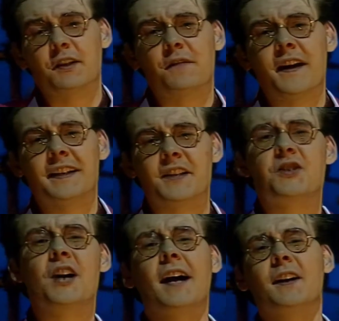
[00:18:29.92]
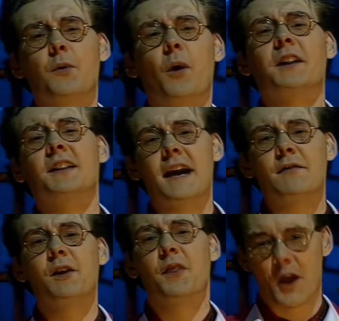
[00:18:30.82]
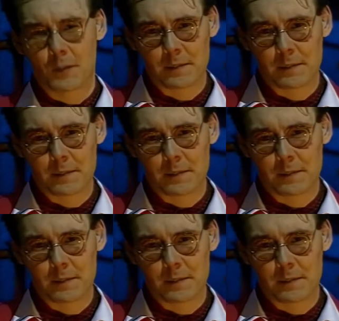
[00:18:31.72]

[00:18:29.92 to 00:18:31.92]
find exactly what level they'll be